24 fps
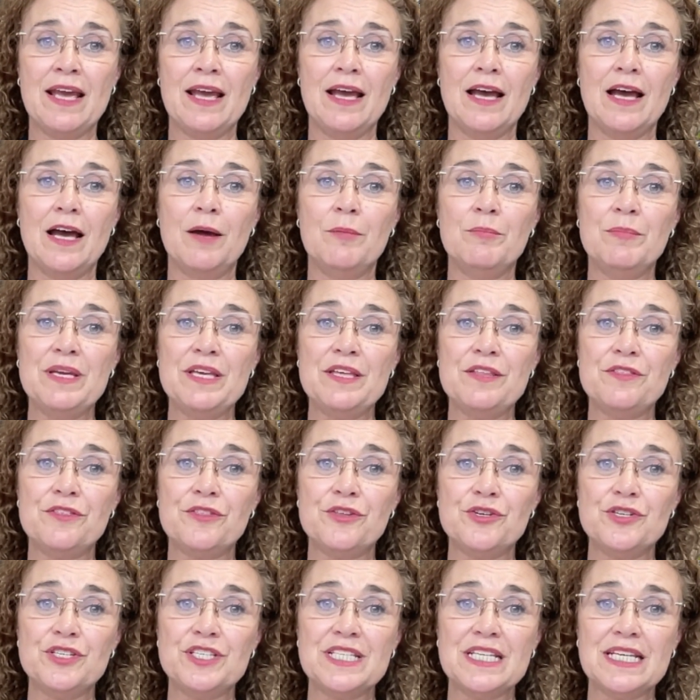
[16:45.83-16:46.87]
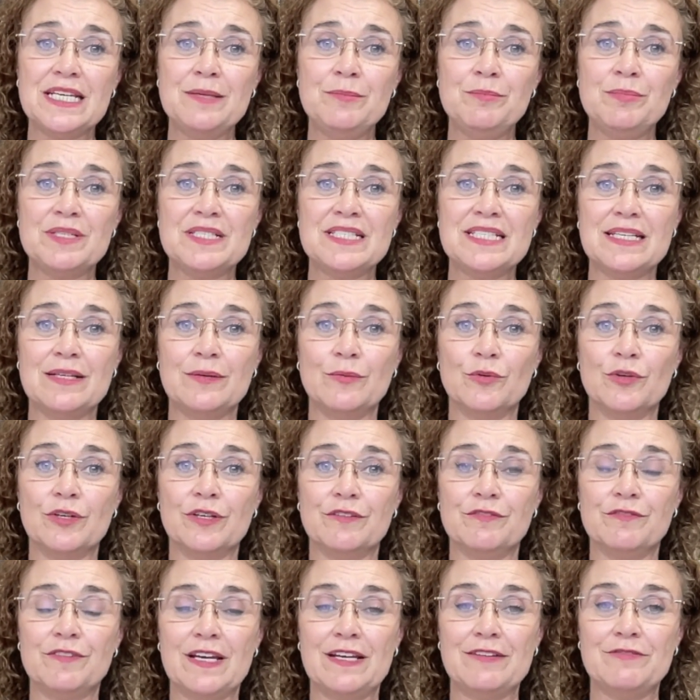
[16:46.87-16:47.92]
A mere 13% were in
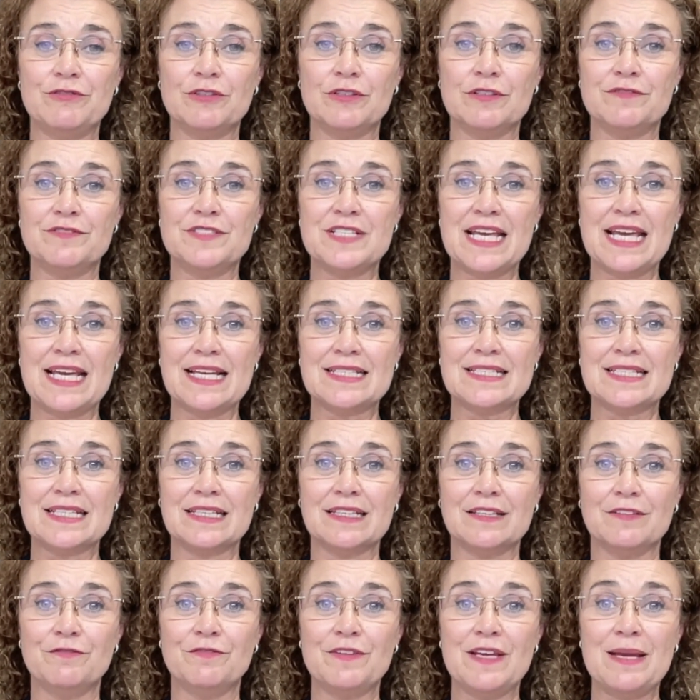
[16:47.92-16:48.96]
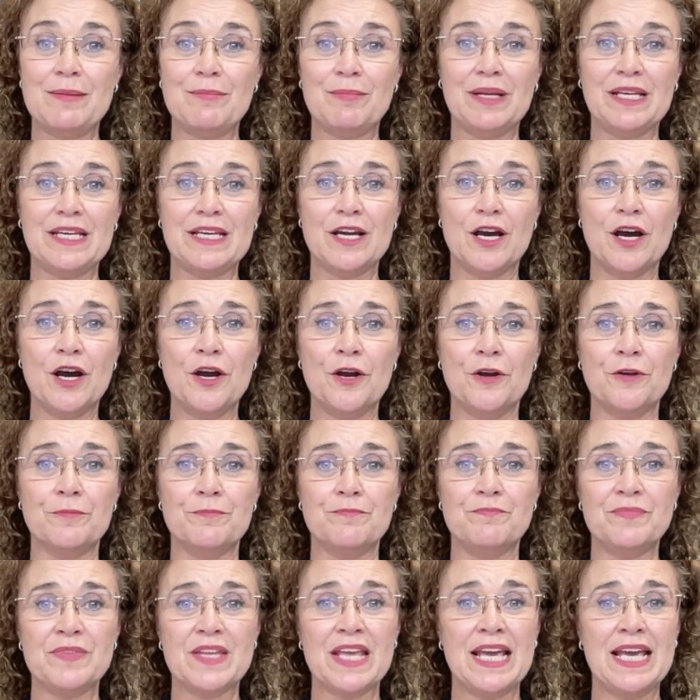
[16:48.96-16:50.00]
favour of taxing the family home,
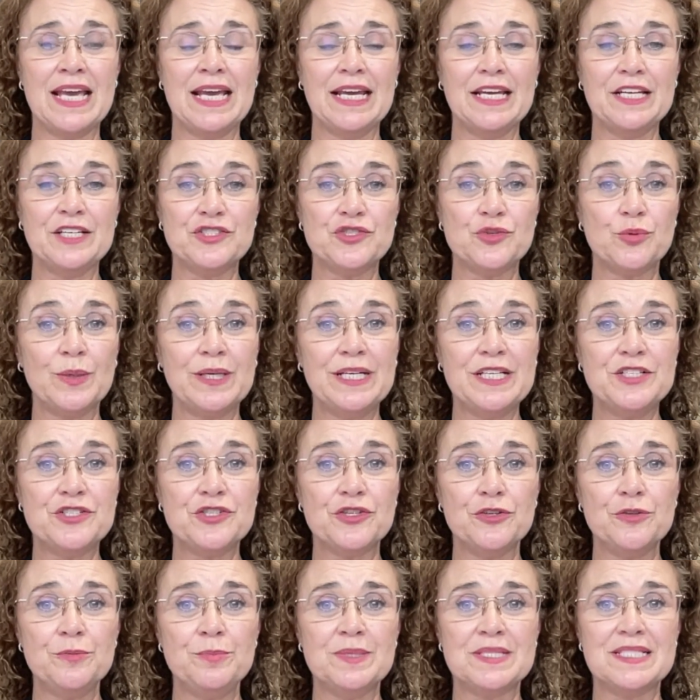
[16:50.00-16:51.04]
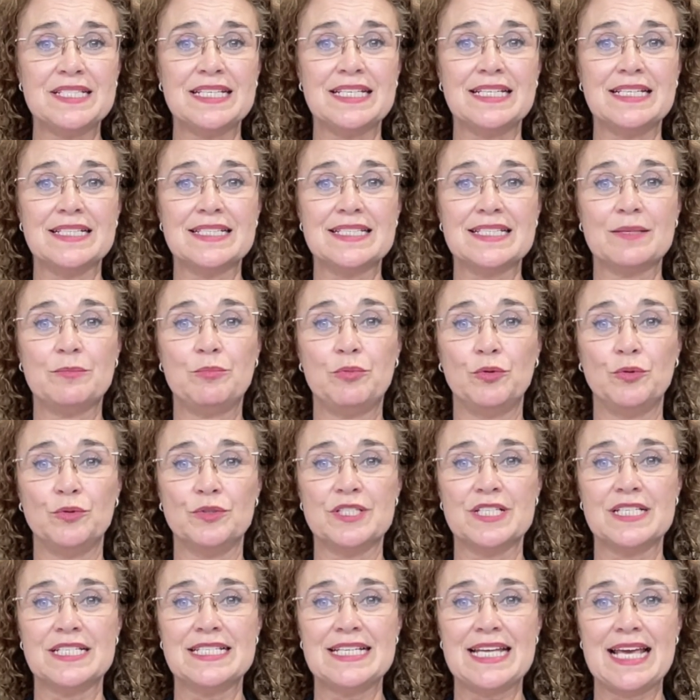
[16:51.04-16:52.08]
and 22%
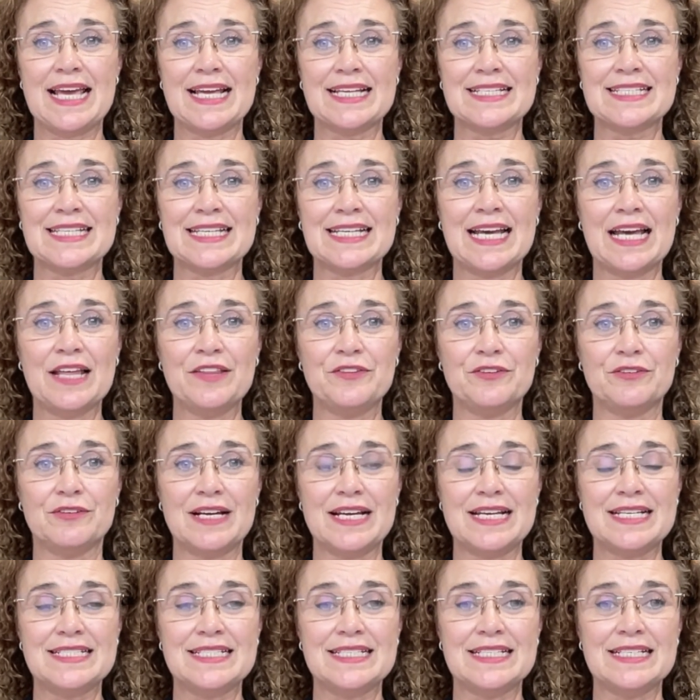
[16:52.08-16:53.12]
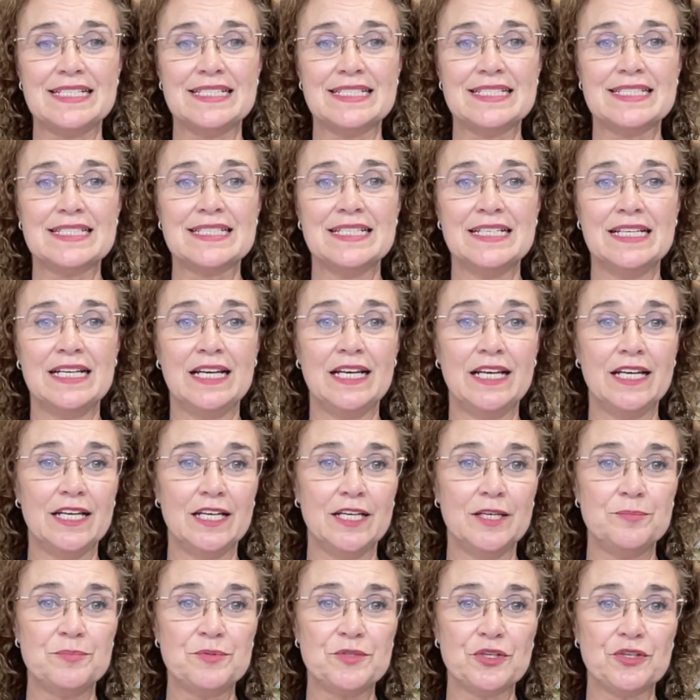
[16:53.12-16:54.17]
supported taxing other assets.
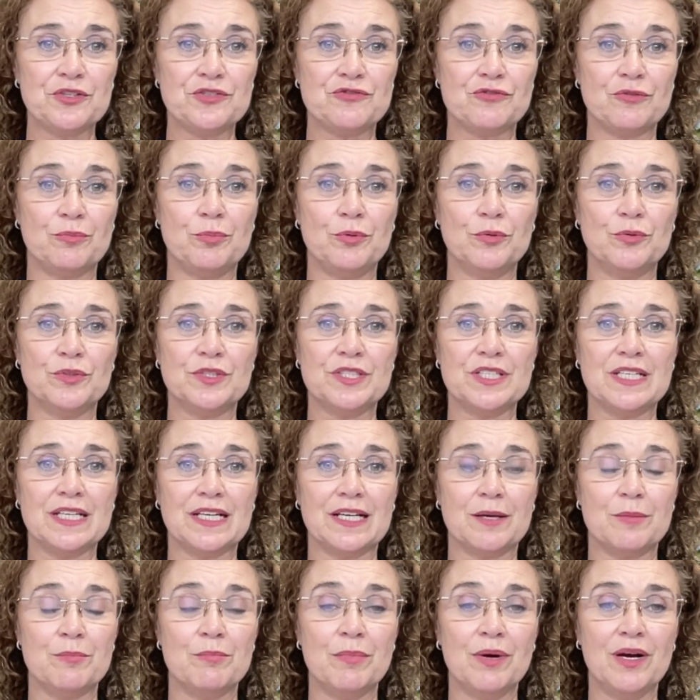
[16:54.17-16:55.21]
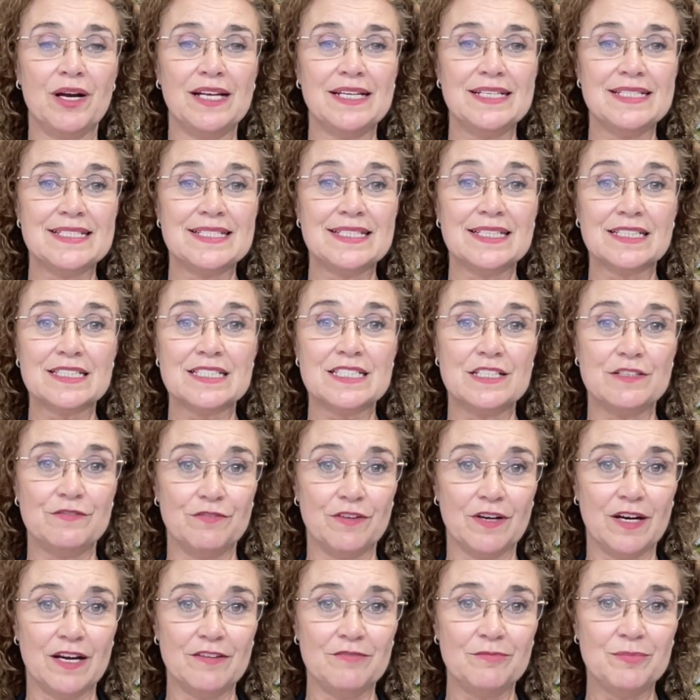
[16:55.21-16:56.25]
Ipsos reported a combined
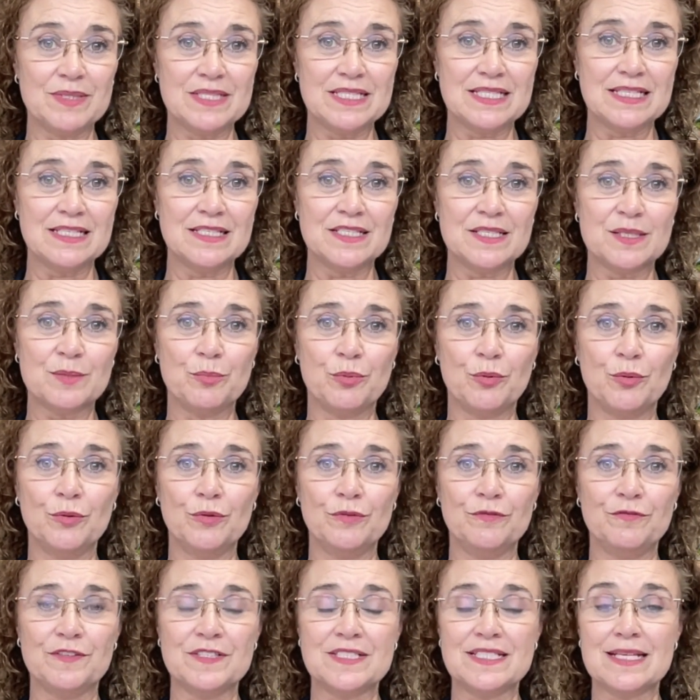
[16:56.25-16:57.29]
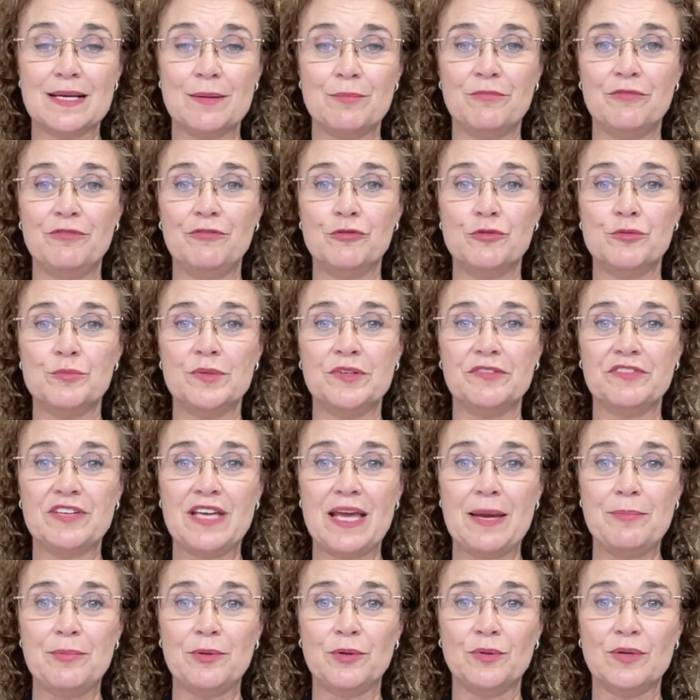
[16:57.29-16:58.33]
65% support for some form of
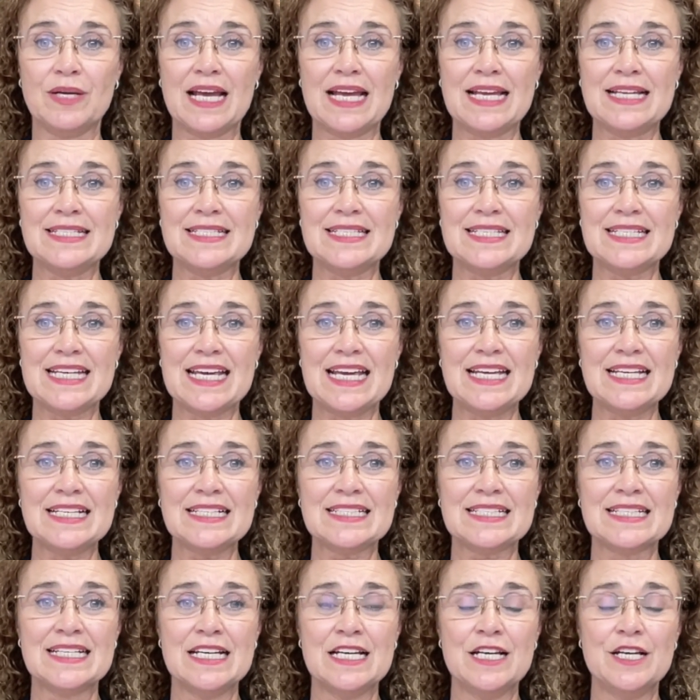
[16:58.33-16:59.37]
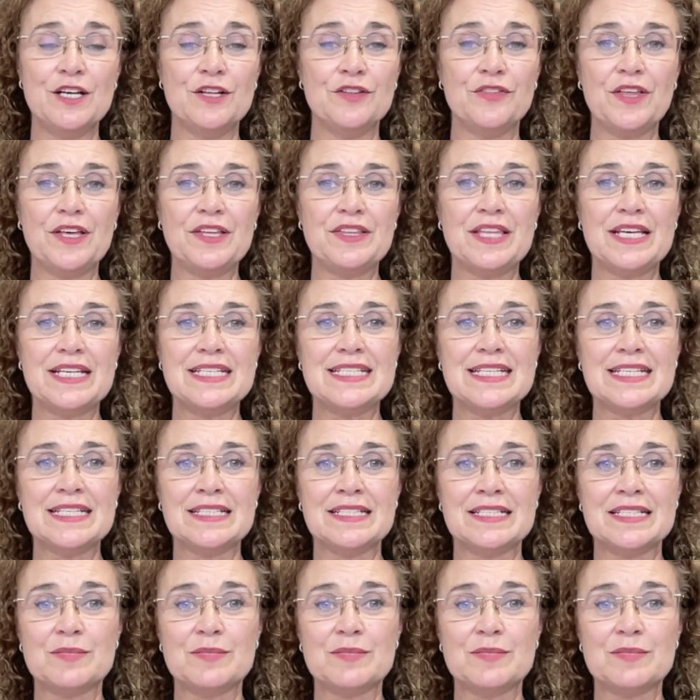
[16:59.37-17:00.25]
capital gains tax, though they didn't